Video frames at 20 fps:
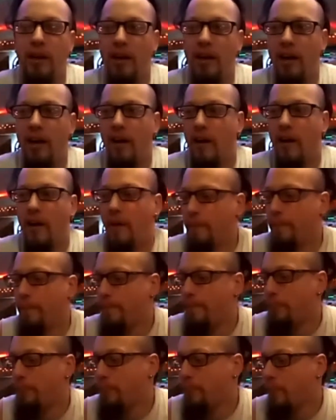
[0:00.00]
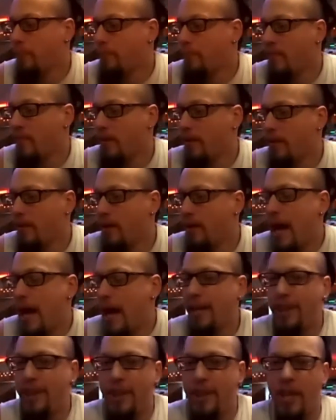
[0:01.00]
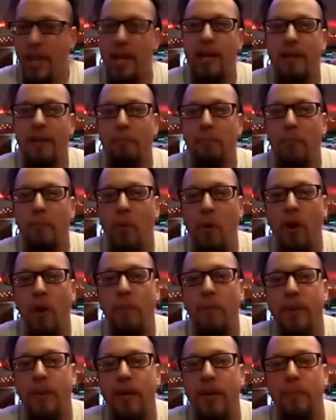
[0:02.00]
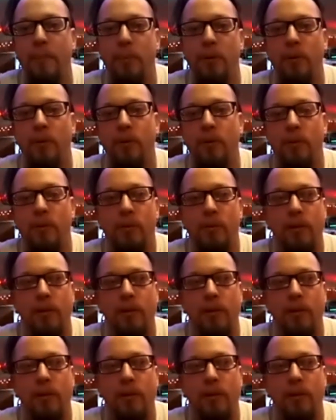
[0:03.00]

I think more people